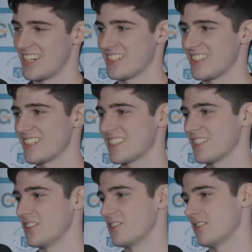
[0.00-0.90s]
chances,
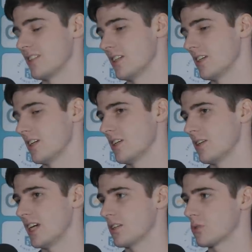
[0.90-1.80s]
so
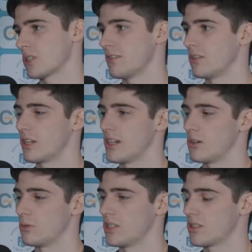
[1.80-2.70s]
yeah, it was never a
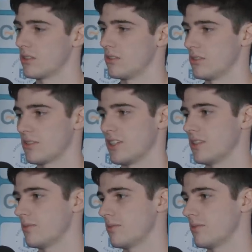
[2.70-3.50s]
clear win, so it's fine.